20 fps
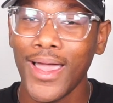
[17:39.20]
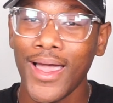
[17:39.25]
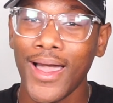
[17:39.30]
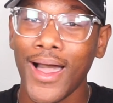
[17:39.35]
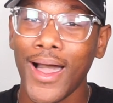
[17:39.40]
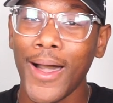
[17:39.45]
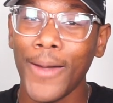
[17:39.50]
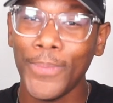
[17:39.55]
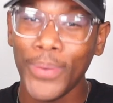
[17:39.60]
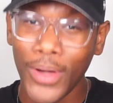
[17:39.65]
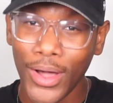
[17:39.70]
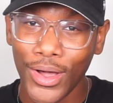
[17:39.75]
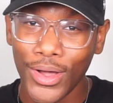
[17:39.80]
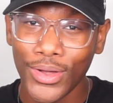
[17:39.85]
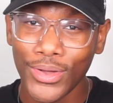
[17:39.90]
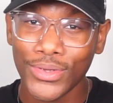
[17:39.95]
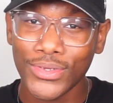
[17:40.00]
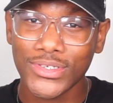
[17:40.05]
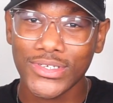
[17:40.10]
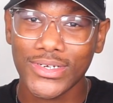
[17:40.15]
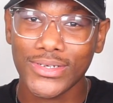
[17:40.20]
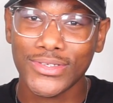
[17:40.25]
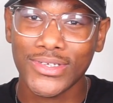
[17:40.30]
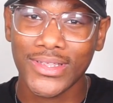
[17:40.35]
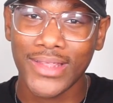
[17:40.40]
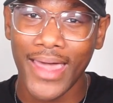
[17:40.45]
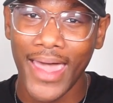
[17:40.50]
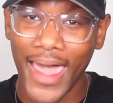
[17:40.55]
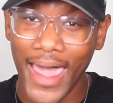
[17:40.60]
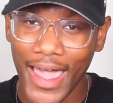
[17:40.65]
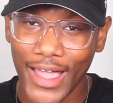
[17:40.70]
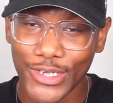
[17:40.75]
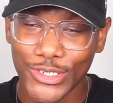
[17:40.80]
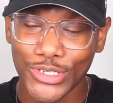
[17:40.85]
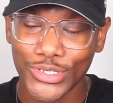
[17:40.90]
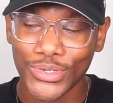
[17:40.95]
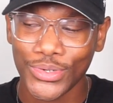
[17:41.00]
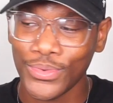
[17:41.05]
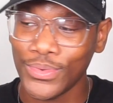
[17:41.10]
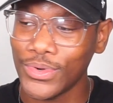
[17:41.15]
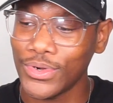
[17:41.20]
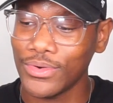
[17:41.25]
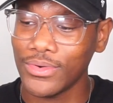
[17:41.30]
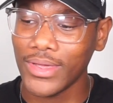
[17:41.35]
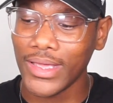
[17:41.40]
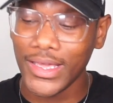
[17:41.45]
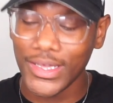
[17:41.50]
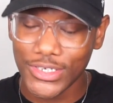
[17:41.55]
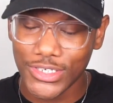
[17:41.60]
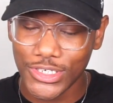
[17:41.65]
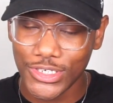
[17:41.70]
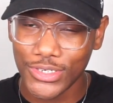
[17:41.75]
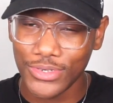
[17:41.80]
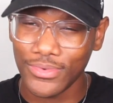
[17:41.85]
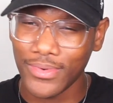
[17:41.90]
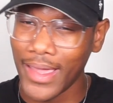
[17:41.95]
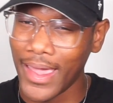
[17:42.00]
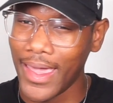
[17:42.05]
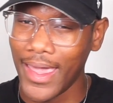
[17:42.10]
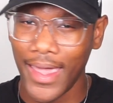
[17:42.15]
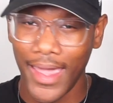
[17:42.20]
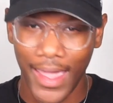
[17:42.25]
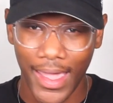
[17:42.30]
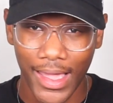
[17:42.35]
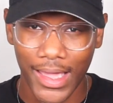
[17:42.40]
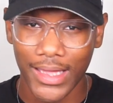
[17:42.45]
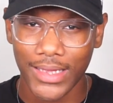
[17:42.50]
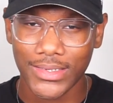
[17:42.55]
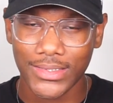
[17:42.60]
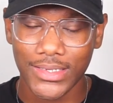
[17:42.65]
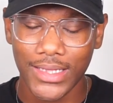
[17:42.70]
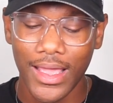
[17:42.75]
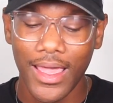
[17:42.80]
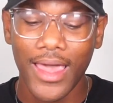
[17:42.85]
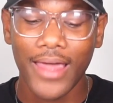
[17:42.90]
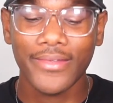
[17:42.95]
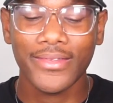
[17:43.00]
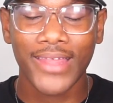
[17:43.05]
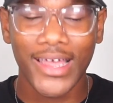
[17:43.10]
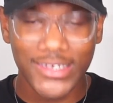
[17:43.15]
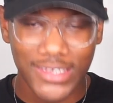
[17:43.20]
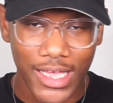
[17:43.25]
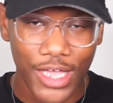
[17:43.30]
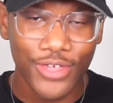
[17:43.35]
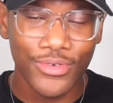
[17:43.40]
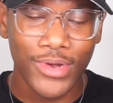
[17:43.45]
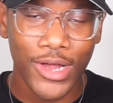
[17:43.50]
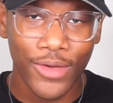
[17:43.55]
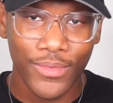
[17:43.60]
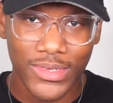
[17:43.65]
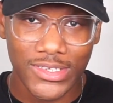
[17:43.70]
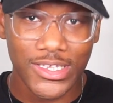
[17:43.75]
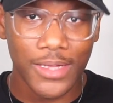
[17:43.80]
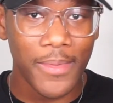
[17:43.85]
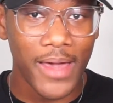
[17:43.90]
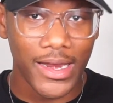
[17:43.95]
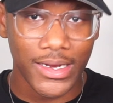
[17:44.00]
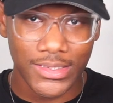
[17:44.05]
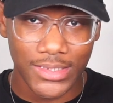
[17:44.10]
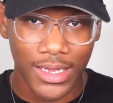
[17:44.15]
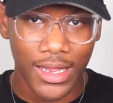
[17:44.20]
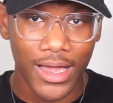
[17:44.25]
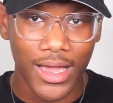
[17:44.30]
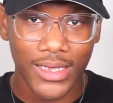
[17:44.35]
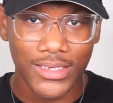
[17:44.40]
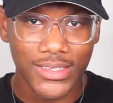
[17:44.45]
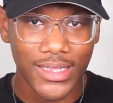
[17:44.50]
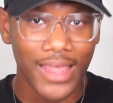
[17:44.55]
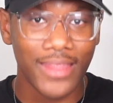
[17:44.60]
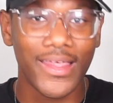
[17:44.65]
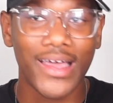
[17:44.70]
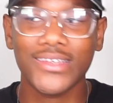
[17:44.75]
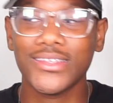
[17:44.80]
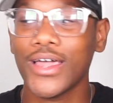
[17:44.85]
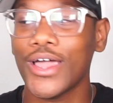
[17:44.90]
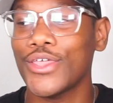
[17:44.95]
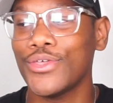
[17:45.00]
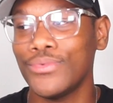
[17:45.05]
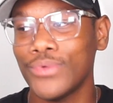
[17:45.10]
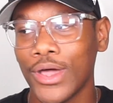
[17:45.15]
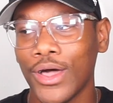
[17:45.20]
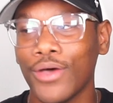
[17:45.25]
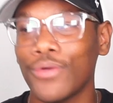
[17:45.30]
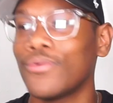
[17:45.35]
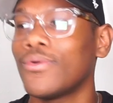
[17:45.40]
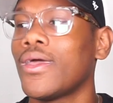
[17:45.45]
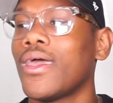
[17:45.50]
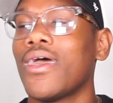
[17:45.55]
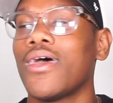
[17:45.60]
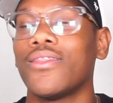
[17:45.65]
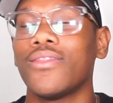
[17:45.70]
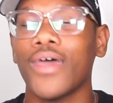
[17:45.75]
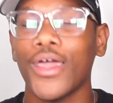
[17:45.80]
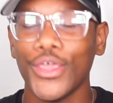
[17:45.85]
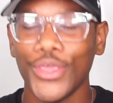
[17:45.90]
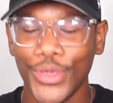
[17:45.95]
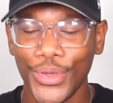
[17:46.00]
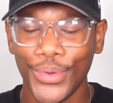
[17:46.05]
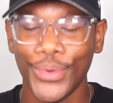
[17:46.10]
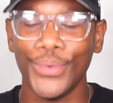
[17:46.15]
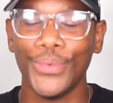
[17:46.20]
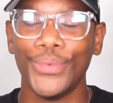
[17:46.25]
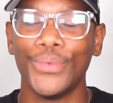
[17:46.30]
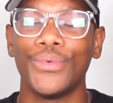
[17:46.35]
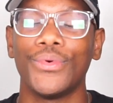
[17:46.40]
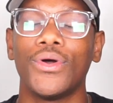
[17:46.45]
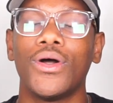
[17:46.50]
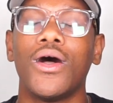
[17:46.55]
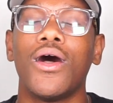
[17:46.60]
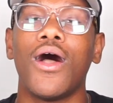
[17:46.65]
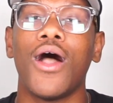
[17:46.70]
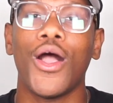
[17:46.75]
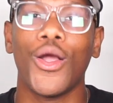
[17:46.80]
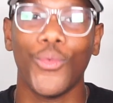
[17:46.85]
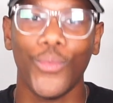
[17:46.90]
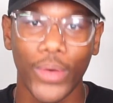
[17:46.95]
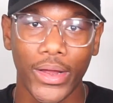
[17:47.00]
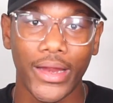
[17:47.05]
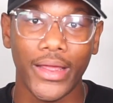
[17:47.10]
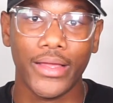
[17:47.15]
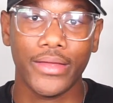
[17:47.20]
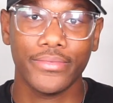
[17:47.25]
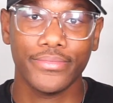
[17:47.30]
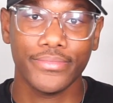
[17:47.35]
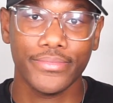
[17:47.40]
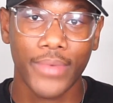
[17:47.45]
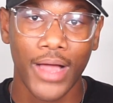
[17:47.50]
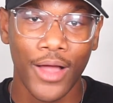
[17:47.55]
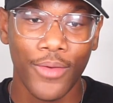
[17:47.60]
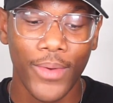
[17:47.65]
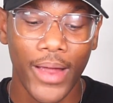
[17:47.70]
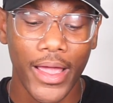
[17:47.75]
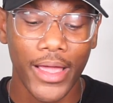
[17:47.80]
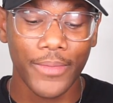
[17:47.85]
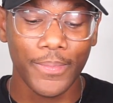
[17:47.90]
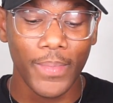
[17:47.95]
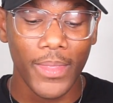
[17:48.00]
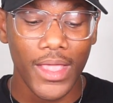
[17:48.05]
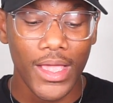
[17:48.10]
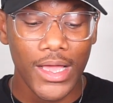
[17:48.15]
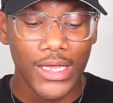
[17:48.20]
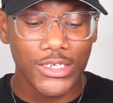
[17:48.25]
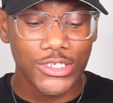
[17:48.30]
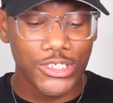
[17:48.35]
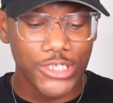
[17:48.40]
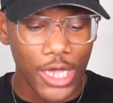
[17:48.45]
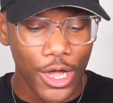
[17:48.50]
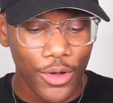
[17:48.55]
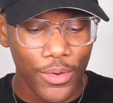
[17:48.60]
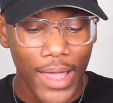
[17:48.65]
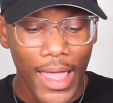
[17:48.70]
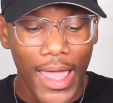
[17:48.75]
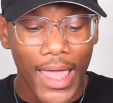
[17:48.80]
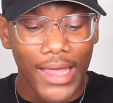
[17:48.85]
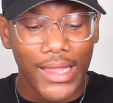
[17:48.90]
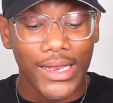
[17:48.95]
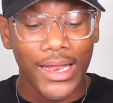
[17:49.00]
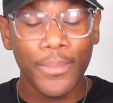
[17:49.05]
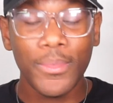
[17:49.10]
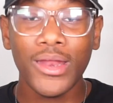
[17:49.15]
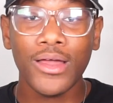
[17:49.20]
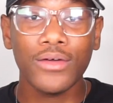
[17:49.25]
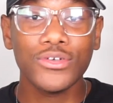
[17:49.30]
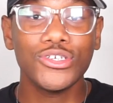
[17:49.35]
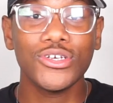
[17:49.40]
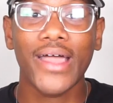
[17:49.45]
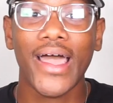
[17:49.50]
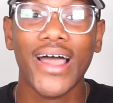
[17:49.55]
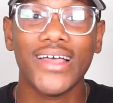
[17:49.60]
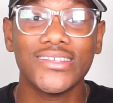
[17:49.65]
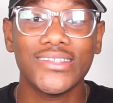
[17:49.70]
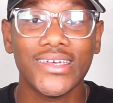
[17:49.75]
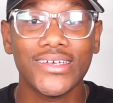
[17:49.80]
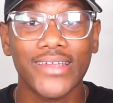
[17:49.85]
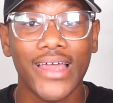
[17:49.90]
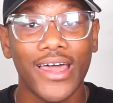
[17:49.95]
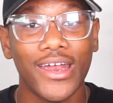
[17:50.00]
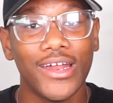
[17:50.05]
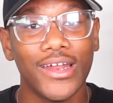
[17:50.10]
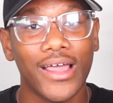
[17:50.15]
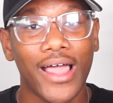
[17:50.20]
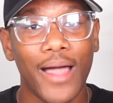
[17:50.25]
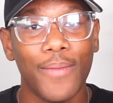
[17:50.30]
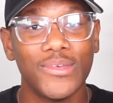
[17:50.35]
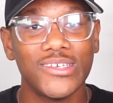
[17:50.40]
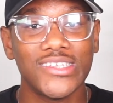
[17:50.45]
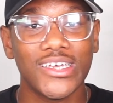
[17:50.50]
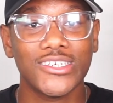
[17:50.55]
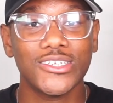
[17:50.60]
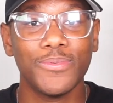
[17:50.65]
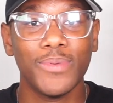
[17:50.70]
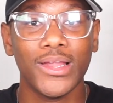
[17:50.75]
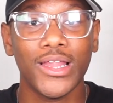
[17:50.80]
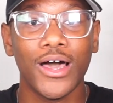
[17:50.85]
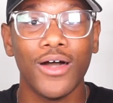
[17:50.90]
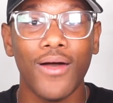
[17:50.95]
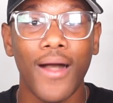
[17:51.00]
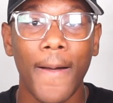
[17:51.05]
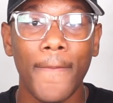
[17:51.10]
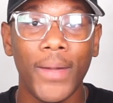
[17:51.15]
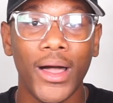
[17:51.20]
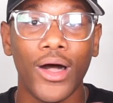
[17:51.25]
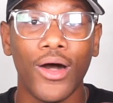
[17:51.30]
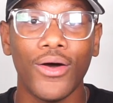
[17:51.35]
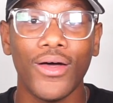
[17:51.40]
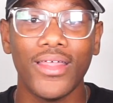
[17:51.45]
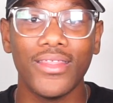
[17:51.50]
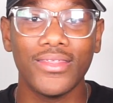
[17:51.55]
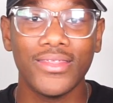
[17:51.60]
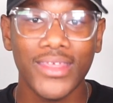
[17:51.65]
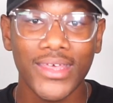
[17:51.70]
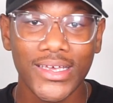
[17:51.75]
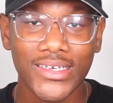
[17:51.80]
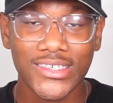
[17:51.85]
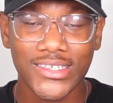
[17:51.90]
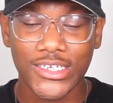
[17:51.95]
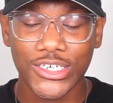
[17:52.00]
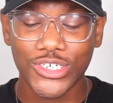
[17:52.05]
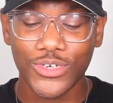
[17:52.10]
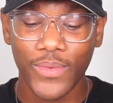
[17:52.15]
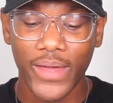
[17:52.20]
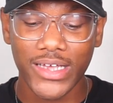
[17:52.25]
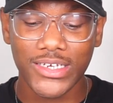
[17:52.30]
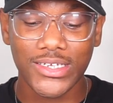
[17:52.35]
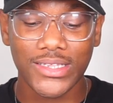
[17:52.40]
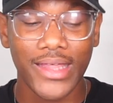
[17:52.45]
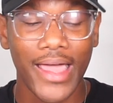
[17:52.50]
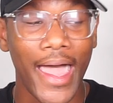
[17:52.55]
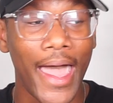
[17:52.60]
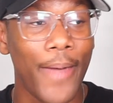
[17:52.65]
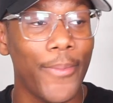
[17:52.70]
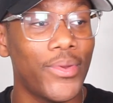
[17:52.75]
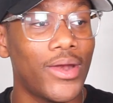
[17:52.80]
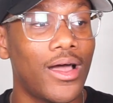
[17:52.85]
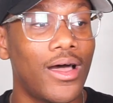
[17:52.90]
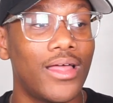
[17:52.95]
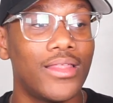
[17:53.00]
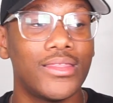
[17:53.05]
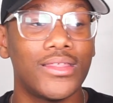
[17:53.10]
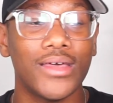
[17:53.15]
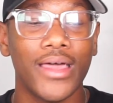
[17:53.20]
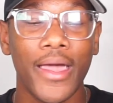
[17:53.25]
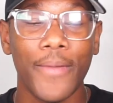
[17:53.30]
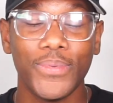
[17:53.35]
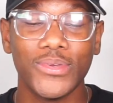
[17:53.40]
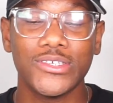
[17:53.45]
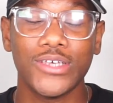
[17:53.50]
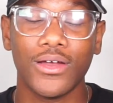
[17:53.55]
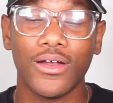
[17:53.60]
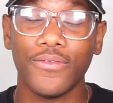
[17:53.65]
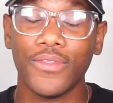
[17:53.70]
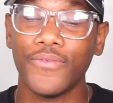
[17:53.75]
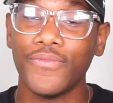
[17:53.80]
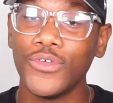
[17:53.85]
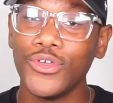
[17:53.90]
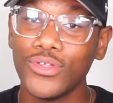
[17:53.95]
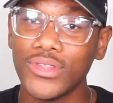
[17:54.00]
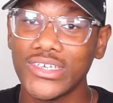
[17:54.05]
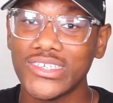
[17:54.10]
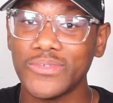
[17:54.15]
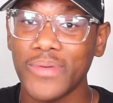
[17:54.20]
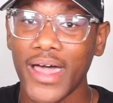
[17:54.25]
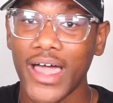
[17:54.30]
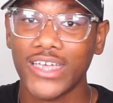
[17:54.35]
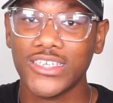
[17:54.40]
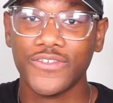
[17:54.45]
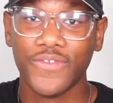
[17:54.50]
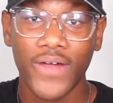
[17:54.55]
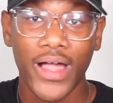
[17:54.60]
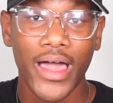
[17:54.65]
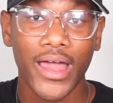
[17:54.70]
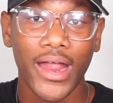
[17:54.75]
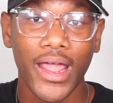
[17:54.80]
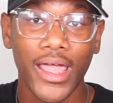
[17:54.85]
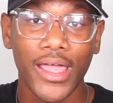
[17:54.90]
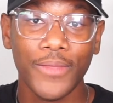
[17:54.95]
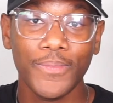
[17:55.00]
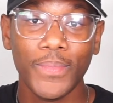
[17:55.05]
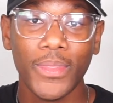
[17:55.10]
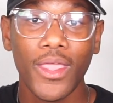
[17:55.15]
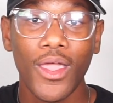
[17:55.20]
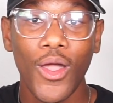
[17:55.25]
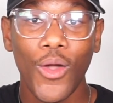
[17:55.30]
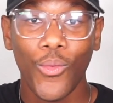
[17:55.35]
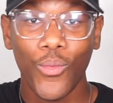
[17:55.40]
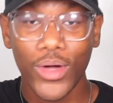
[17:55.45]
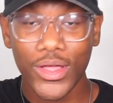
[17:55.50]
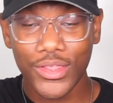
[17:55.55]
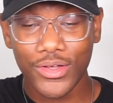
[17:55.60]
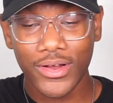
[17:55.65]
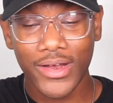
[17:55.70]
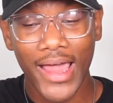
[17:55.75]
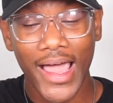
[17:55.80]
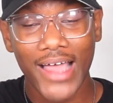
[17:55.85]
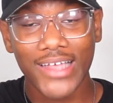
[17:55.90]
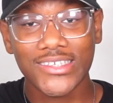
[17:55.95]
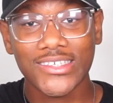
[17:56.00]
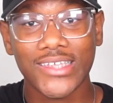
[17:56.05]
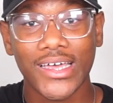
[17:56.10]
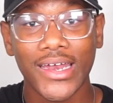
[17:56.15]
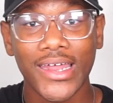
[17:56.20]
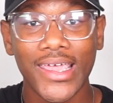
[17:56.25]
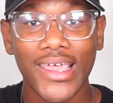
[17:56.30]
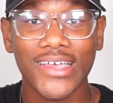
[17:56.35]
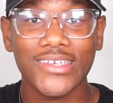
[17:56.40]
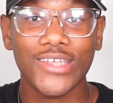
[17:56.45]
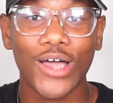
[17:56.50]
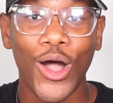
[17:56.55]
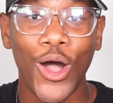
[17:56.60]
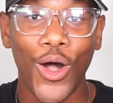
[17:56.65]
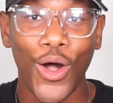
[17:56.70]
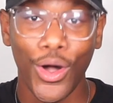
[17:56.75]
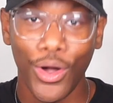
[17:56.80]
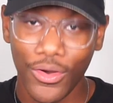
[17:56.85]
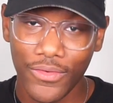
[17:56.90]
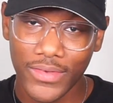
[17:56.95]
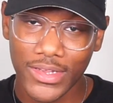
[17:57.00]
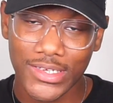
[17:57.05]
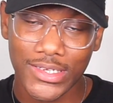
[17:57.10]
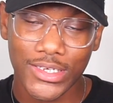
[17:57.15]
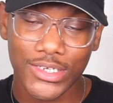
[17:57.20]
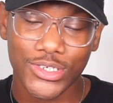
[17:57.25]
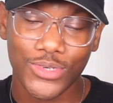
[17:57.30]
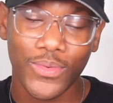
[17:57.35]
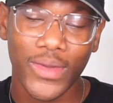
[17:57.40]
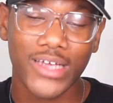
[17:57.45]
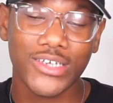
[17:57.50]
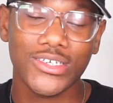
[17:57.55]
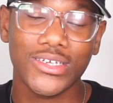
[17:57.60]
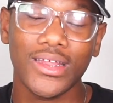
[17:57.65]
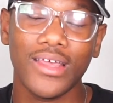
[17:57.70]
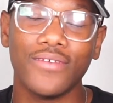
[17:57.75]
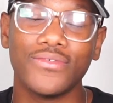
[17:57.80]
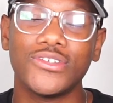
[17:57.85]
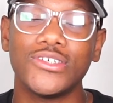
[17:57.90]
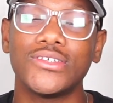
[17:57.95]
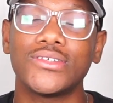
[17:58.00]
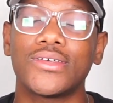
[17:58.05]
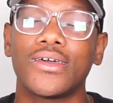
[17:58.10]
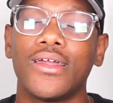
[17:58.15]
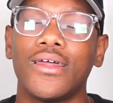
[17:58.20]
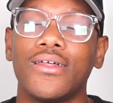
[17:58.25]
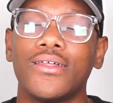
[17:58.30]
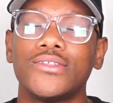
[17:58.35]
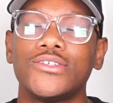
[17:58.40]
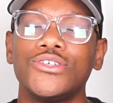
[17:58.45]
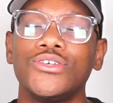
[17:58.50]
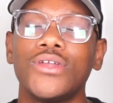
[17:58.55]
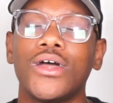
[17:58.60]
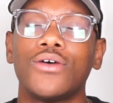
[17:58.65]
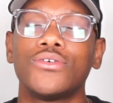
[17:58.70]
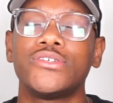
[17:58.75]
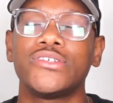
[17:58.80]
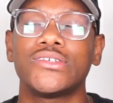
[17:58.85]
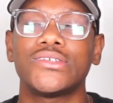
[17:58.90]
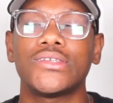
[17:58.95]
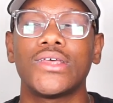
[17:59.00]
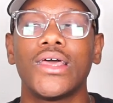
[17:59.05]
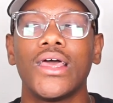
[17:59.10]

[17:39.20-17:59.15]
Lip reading: opposed to the actual issue at hand. That's how you know when somebody's lost, and that's how you know that you are winning. All right. So let me know what you guys think down in the comment section below about this situation that happened on the episode of The View this past Friday. Whether or not Sunny is over the situation, if she's going to, you know, just